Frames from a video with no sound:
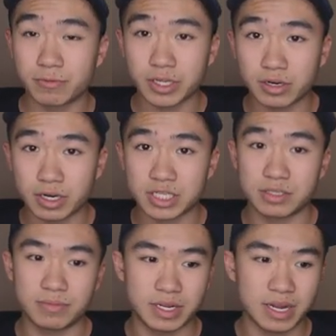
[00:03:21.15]
really
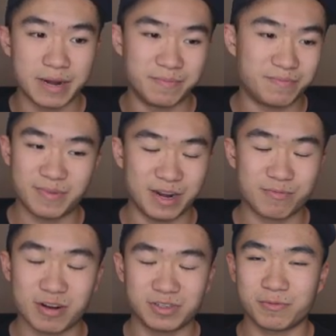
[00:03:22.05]
awesome, and I'd, I'd
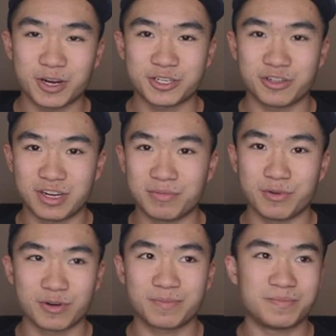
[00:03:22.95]
probably watch a lot
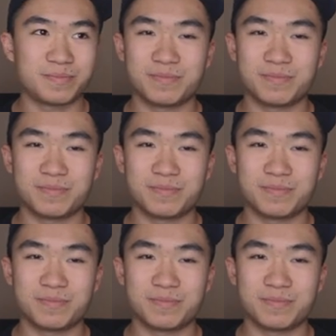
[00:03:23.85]
more.